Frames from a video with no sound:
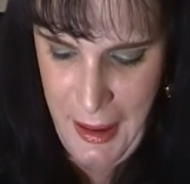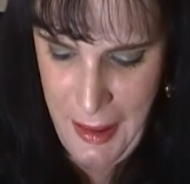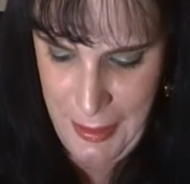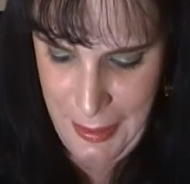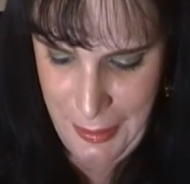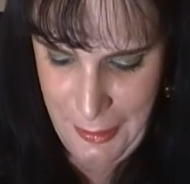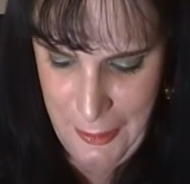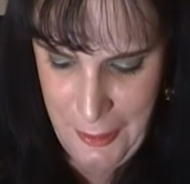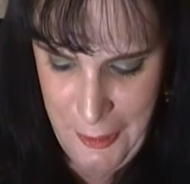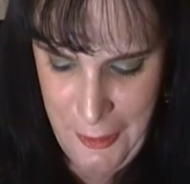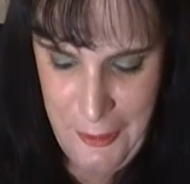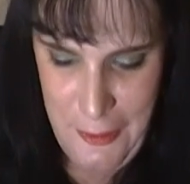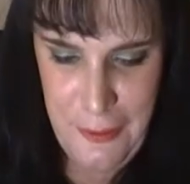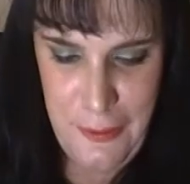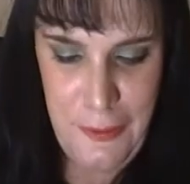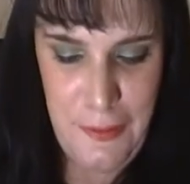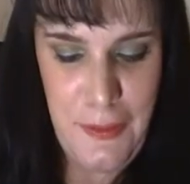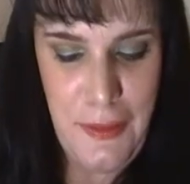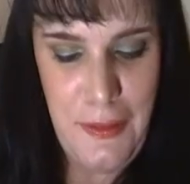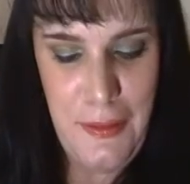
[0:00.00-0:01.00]
I
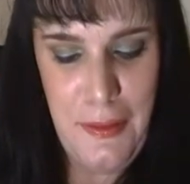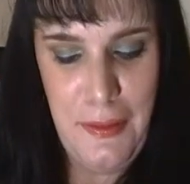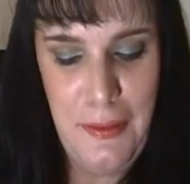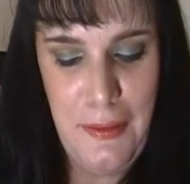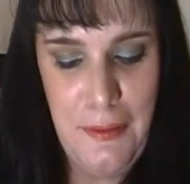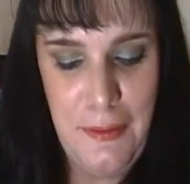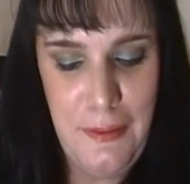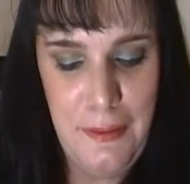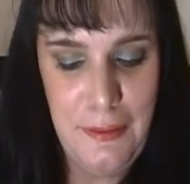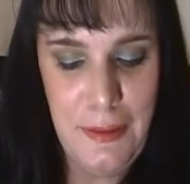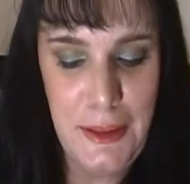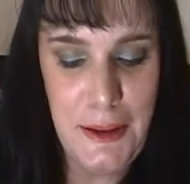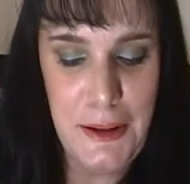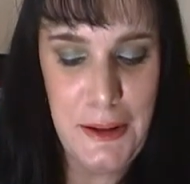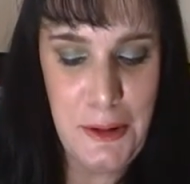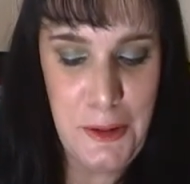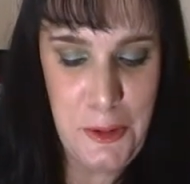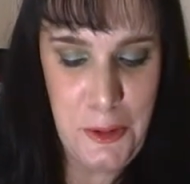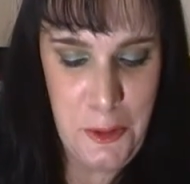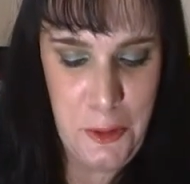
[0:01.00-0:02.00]
love
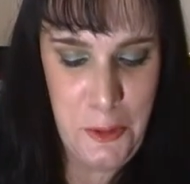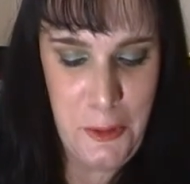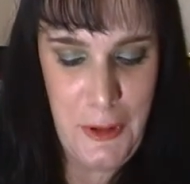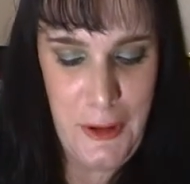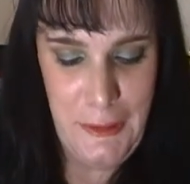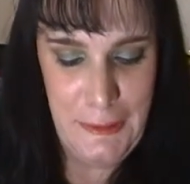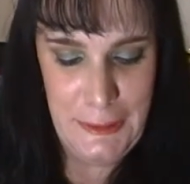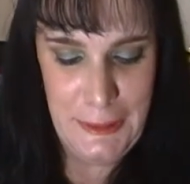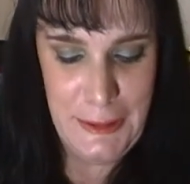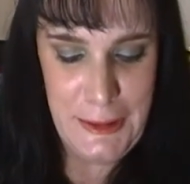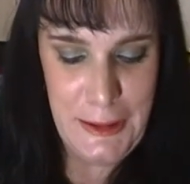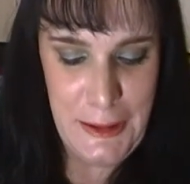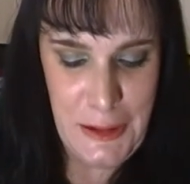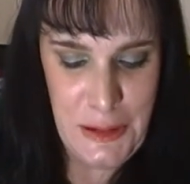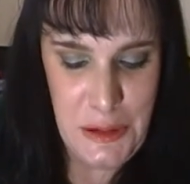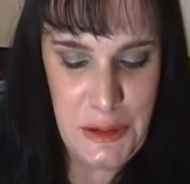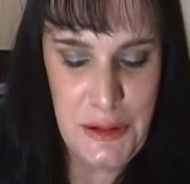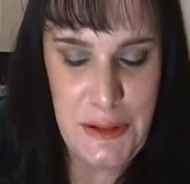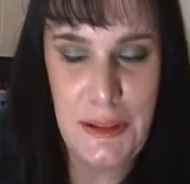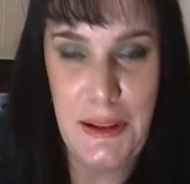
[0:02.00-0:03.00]
the new LA
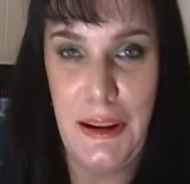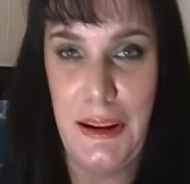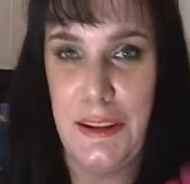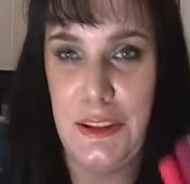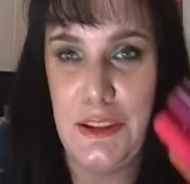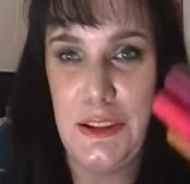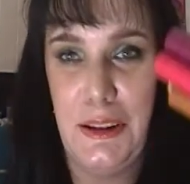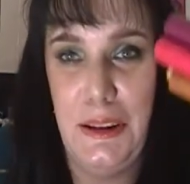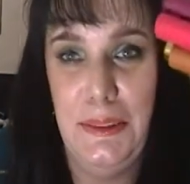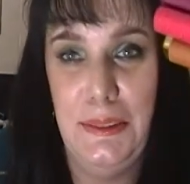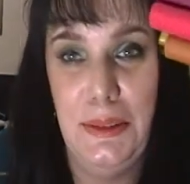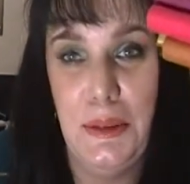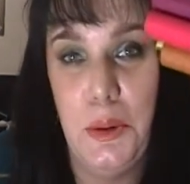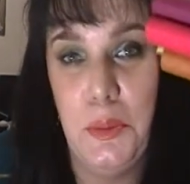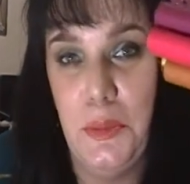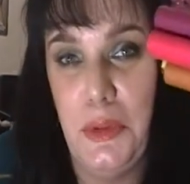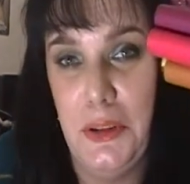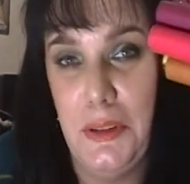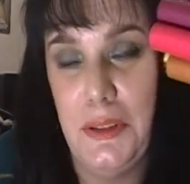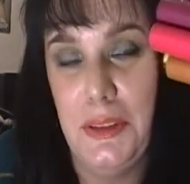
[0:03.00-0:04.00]
Colors High Shine
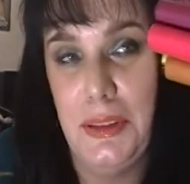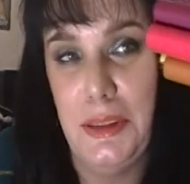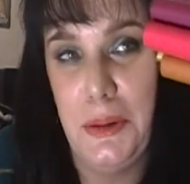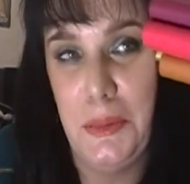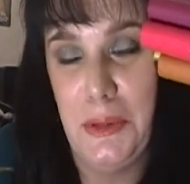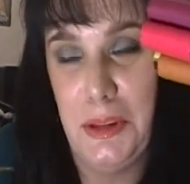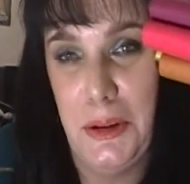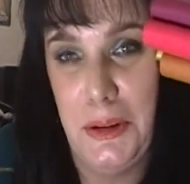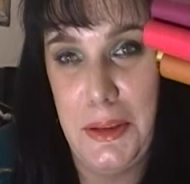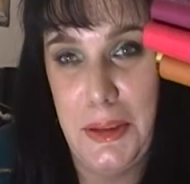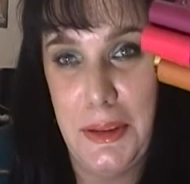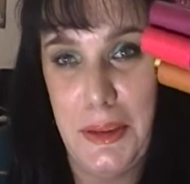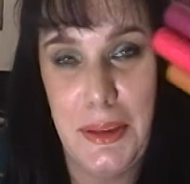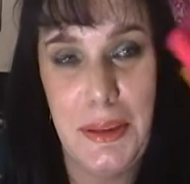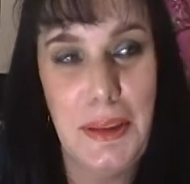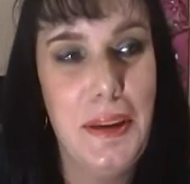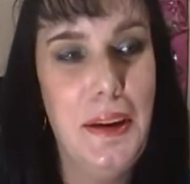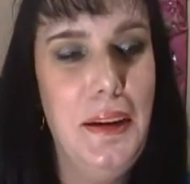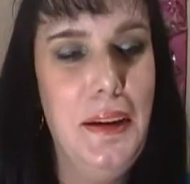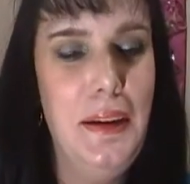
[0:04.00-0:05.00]
lip
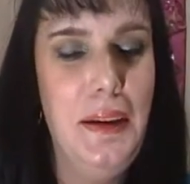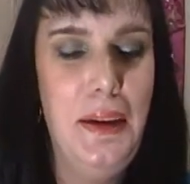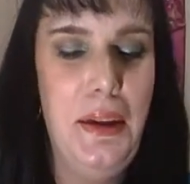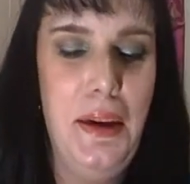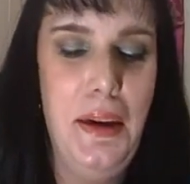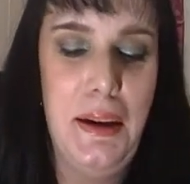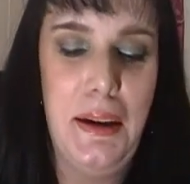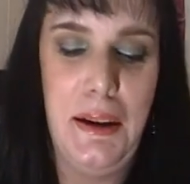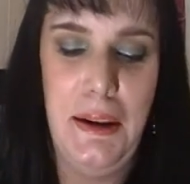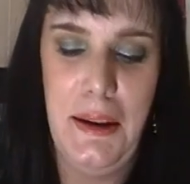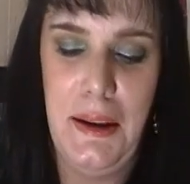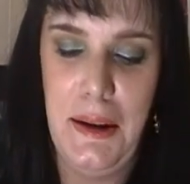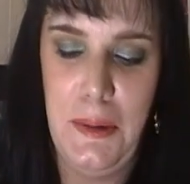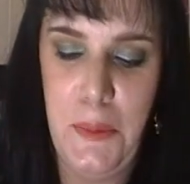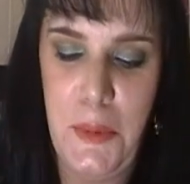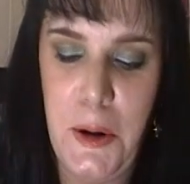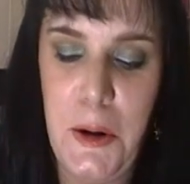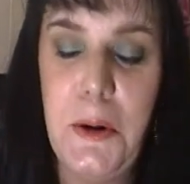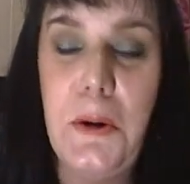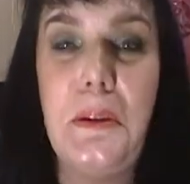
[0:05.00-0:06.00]
glosses. Got
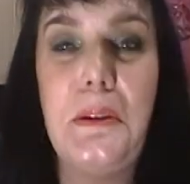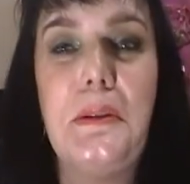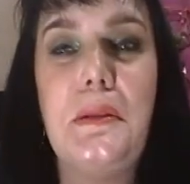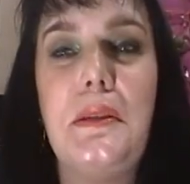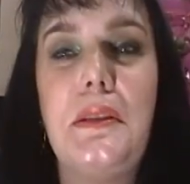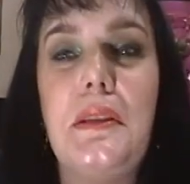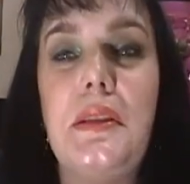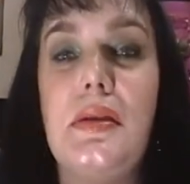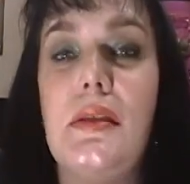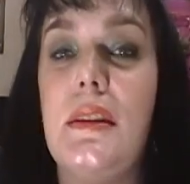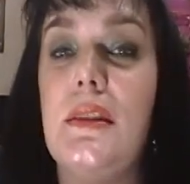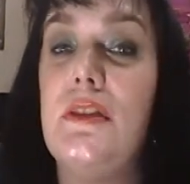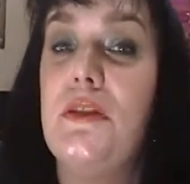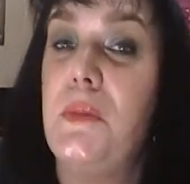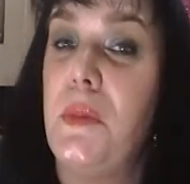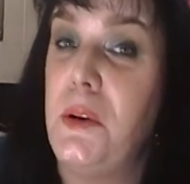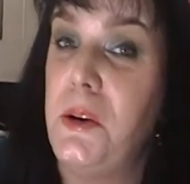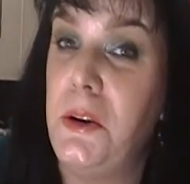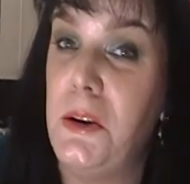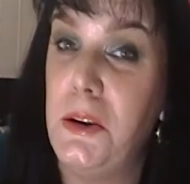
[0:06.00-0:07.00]
them all,
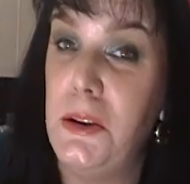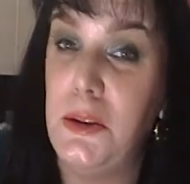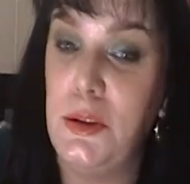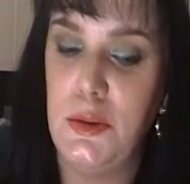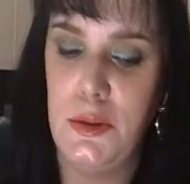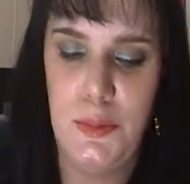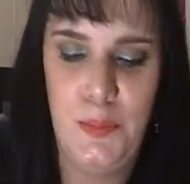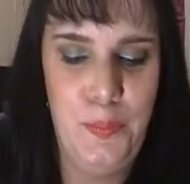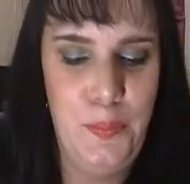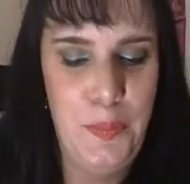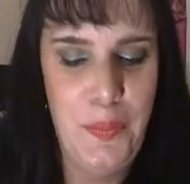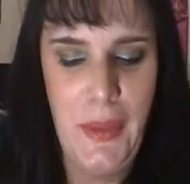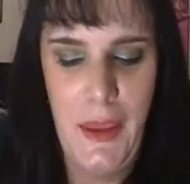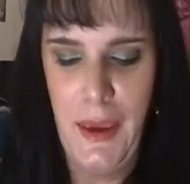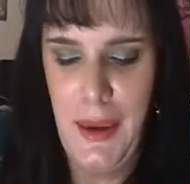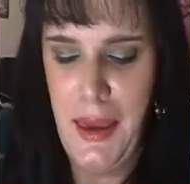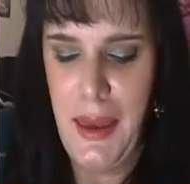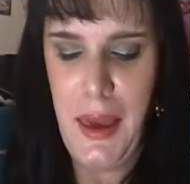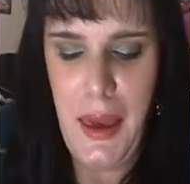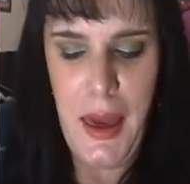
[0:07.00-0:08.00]
love them all.
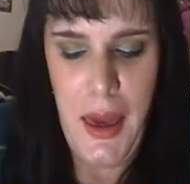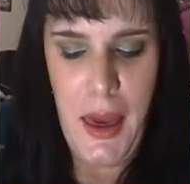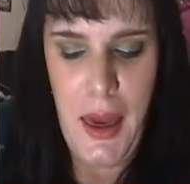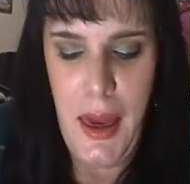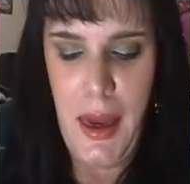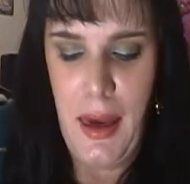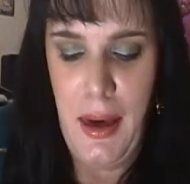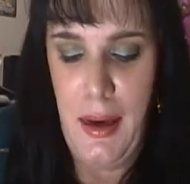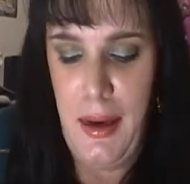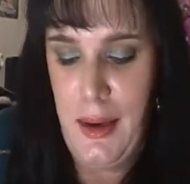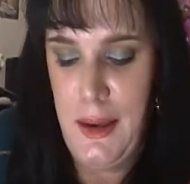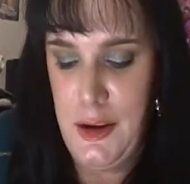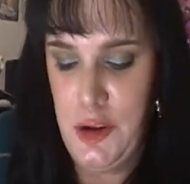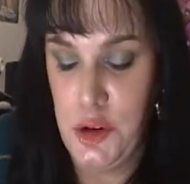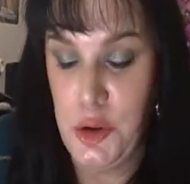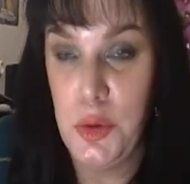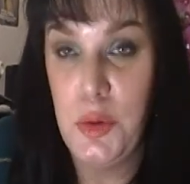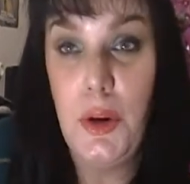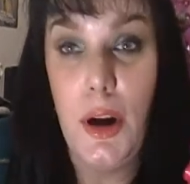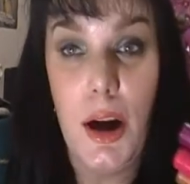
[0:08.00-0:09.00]

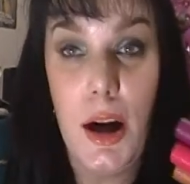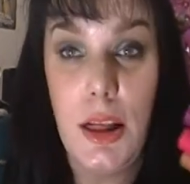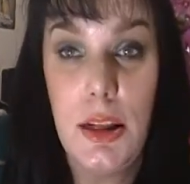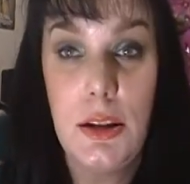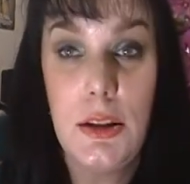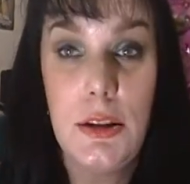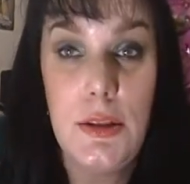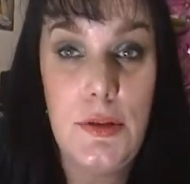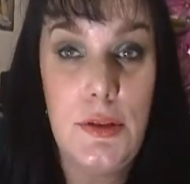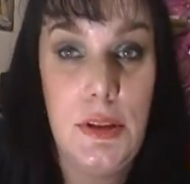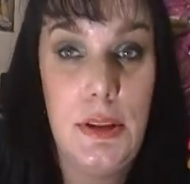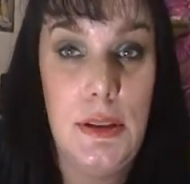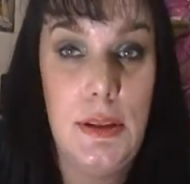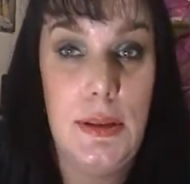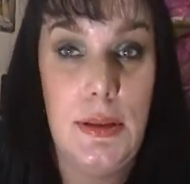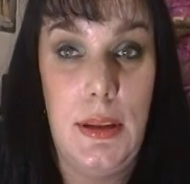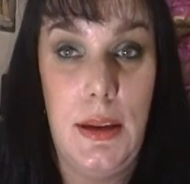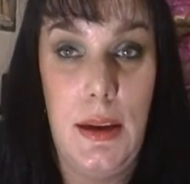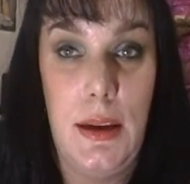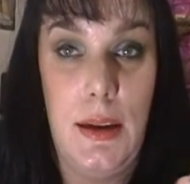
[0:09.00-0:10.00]
$2 for
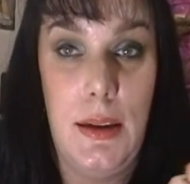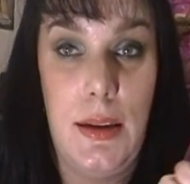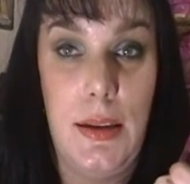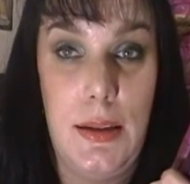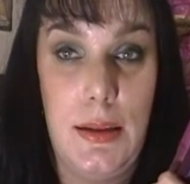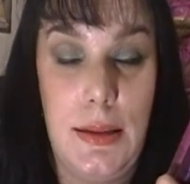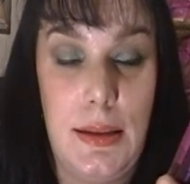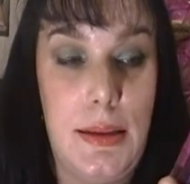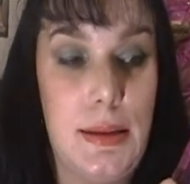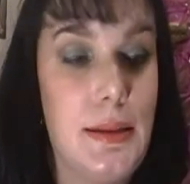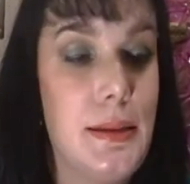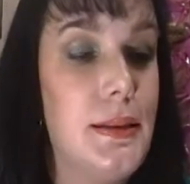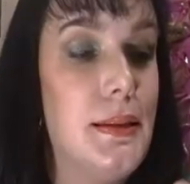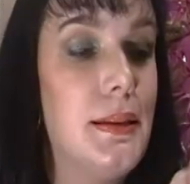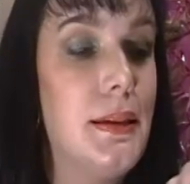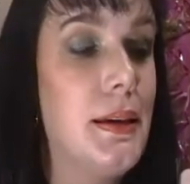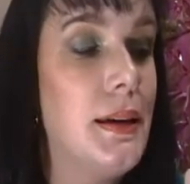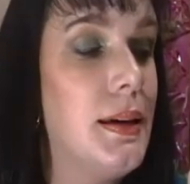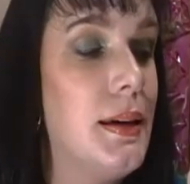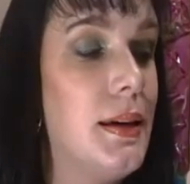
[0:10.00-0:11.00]
these things.